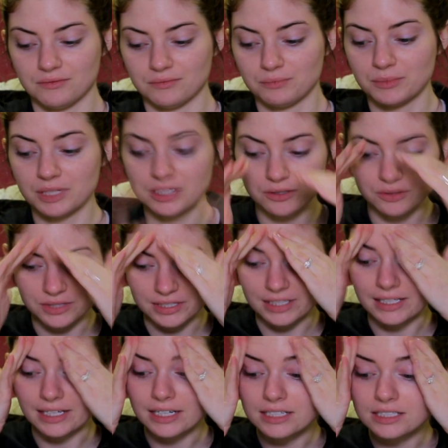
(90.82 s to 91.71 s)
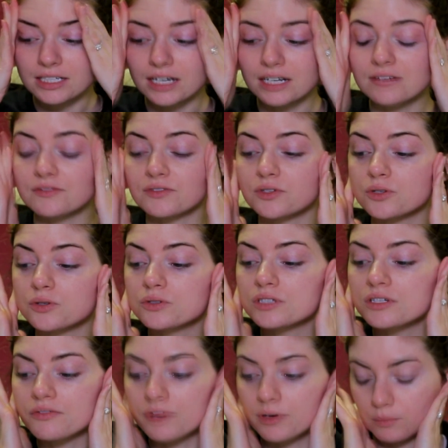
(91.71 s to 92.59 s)
me using like a ton of new
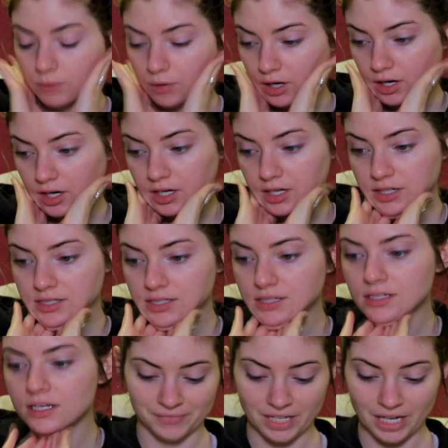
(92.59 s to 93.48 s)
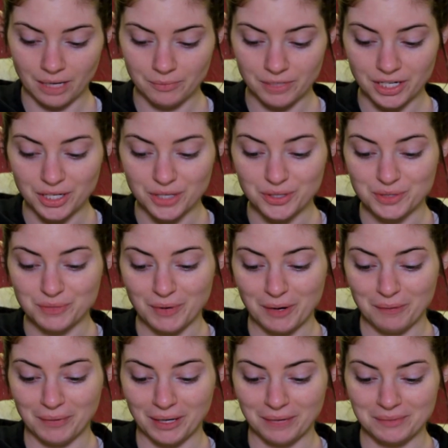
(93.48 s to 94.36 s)
different products. I'm gonna use my
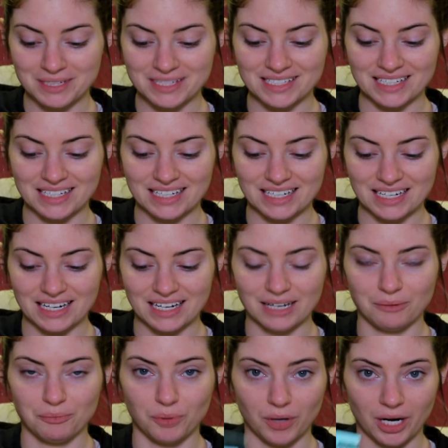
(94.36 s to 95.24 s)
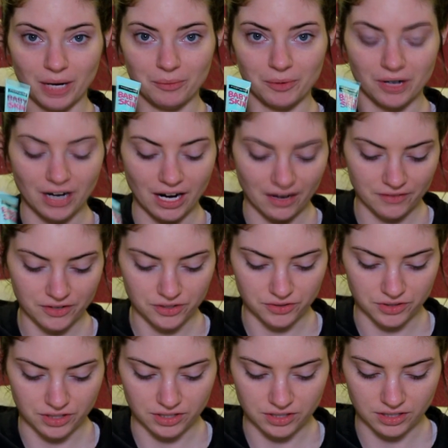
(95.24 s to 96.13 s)
Baby Skin primer. I haven't
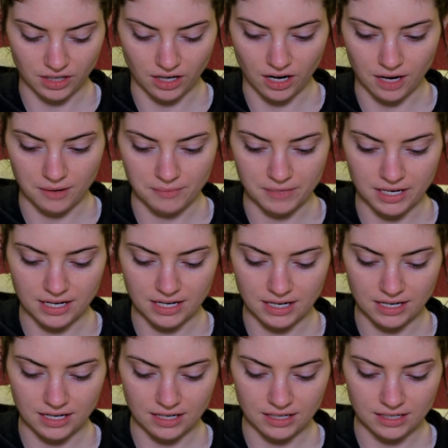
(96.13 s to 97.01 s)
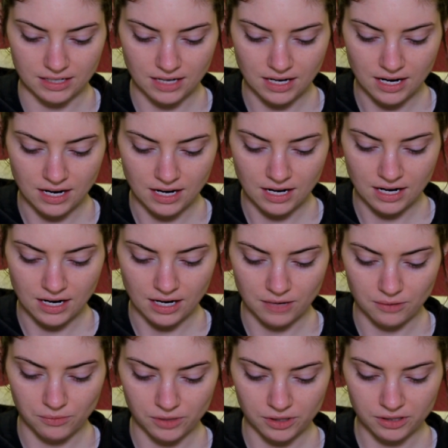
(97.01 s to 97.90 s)
used this in a hot minute and
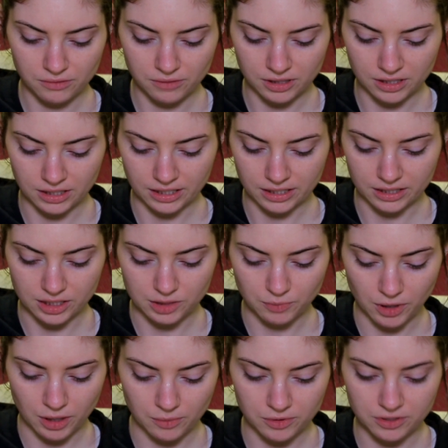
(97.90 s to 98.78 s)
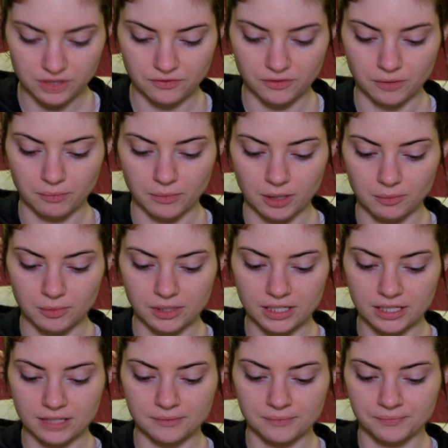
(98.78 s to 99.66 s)
I really like this primer. It's from
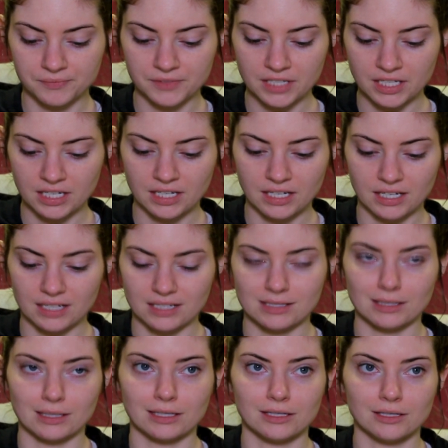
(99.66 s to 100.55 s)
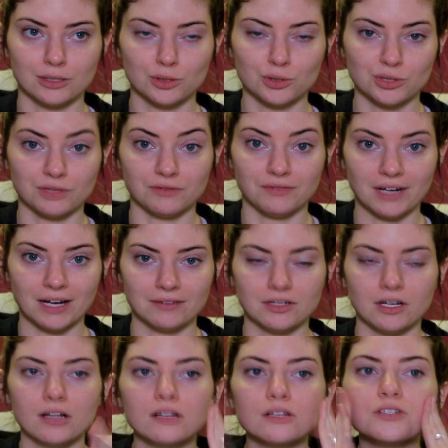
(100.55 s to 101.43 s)
Maybelline. It's like usually
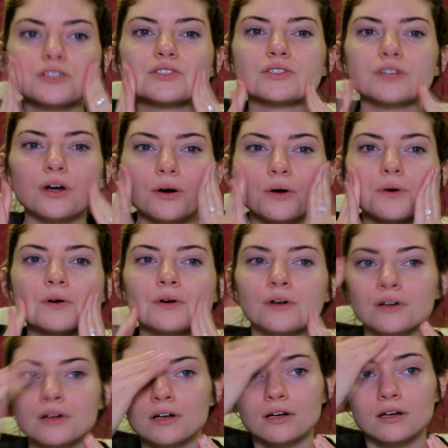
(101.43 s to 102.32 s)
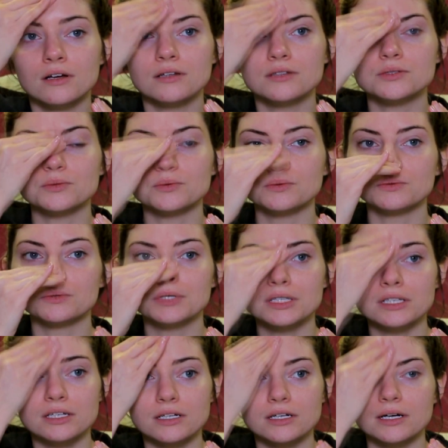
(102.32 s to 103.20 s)
$5, so it's
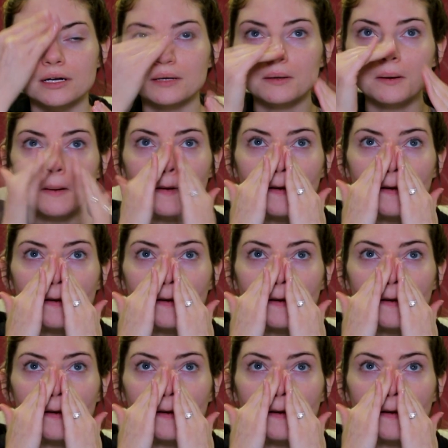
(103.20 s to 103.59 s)
really good.